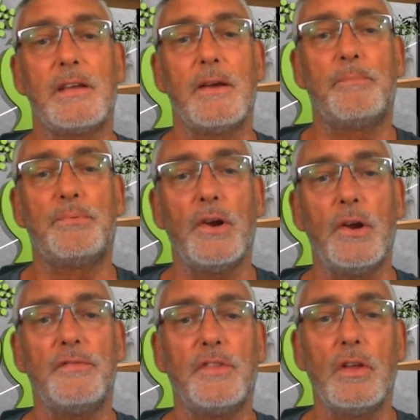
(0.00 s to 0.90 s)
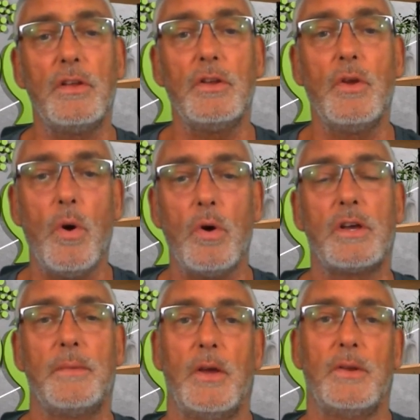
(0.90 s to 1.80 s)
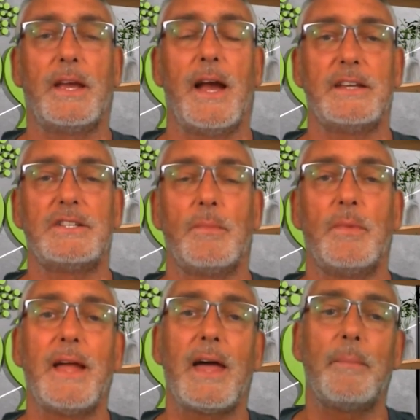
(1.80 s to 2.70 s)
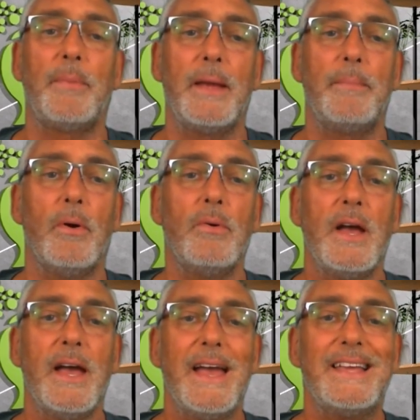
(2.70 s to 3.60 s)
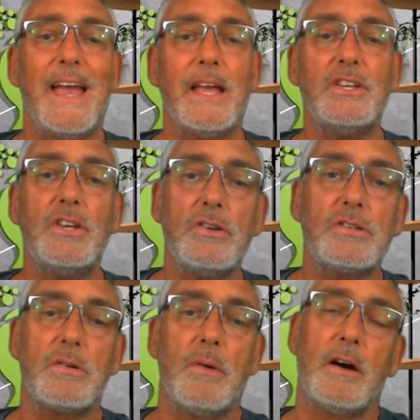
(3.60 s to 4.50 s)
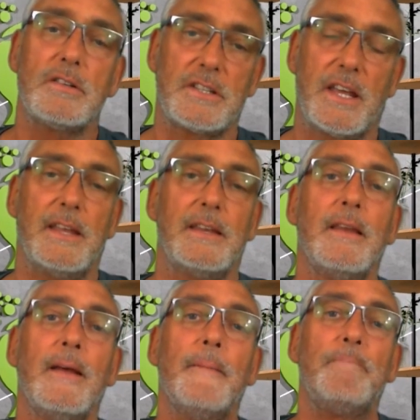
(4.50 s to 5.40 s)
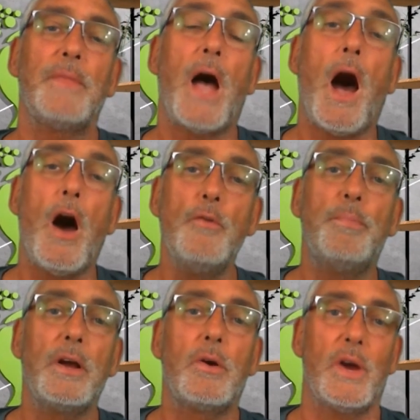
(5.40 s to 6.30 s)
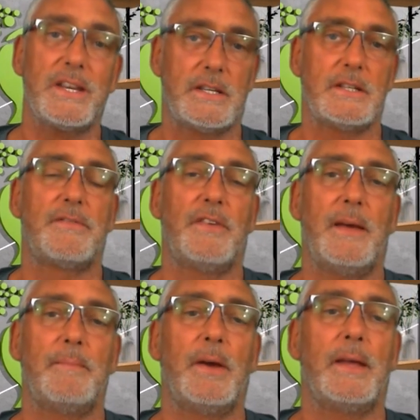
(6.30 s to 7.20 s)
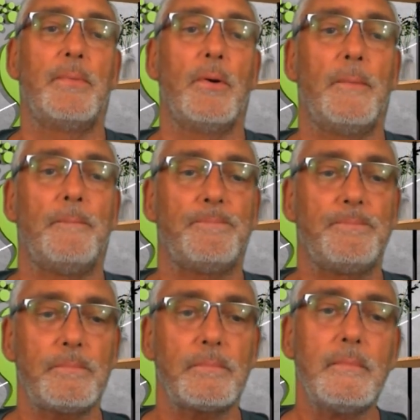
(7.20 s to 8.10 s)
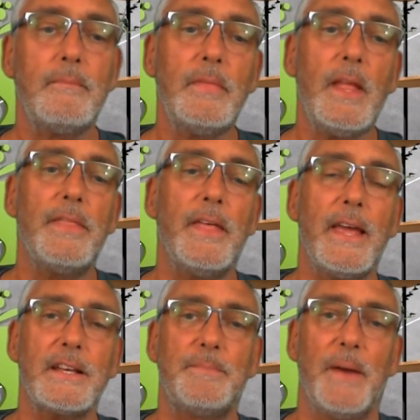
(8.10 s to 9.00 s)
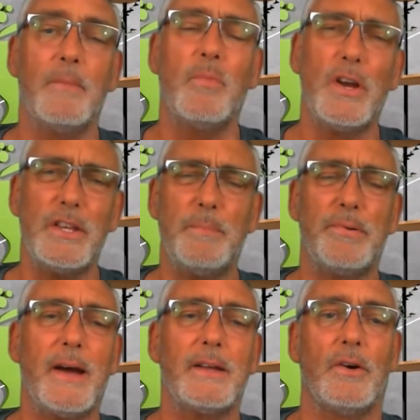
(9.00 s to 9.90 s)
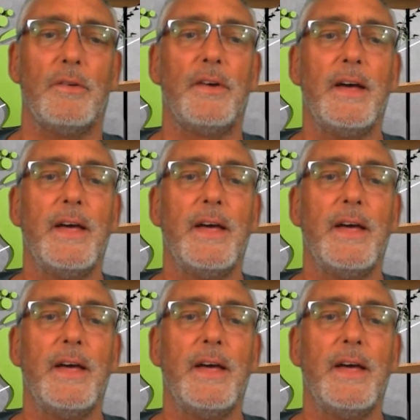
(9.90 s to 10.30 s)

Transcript: to improve your communication with other people, get used to asking open questions for them people. The next bit, what are you proud of?